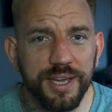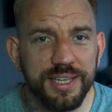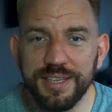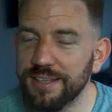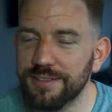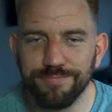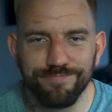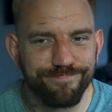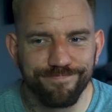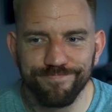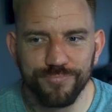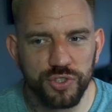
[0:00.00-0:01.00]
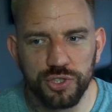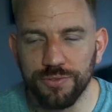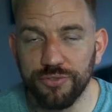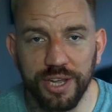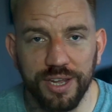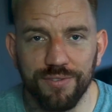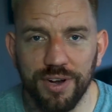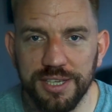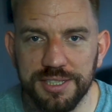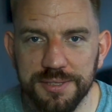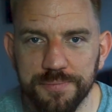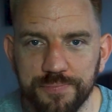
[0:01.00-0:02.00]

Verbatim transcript: way he did, something ain't right.